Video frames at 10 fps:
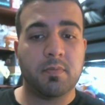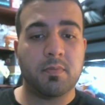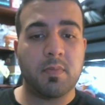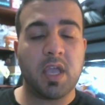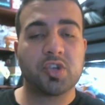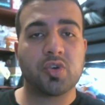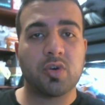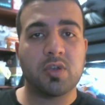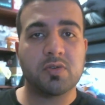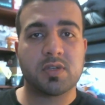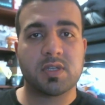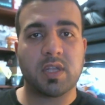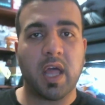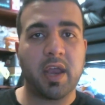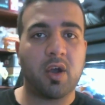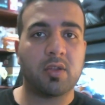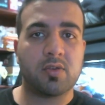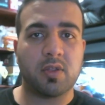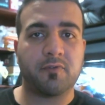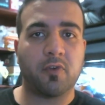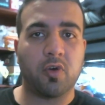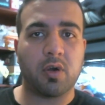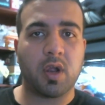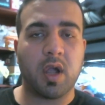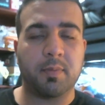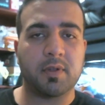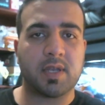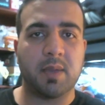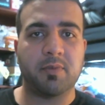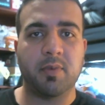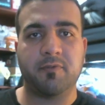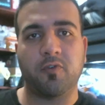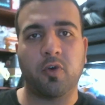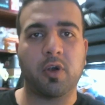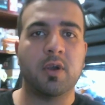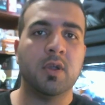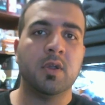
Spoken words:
make sure you slide onto the floor a couple of times before